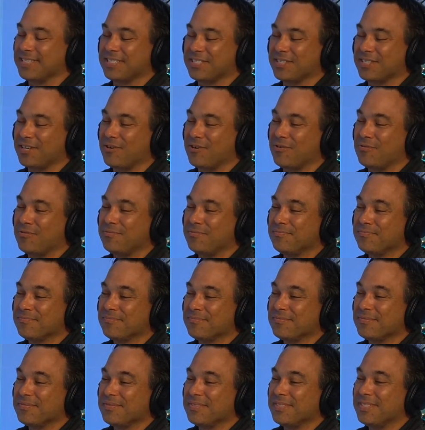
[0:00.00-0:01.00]
So
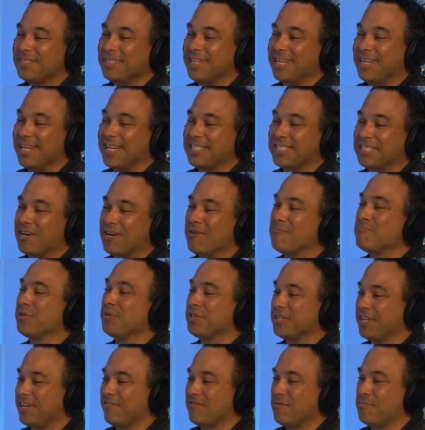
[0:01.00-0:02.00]
it's
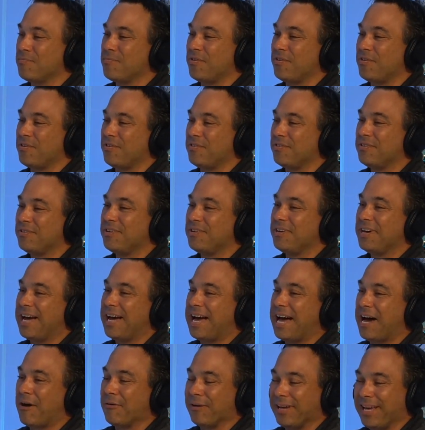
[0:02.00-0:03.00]
unbelievable
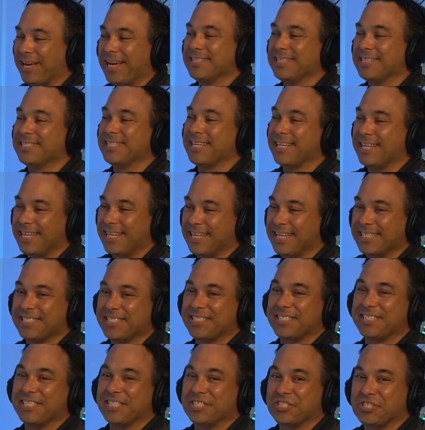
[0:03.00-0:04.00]
how easy it
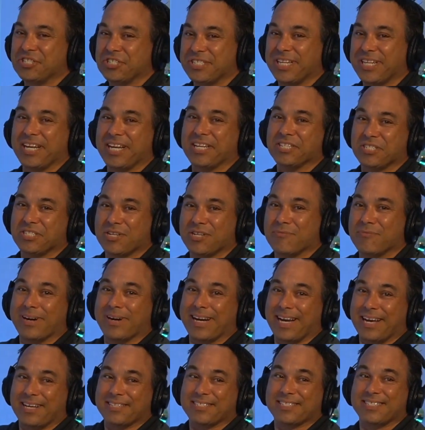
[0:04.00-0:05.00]
is to change
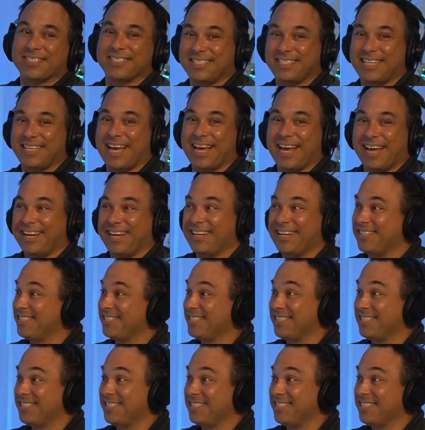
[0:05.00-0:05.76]
somebody else's day.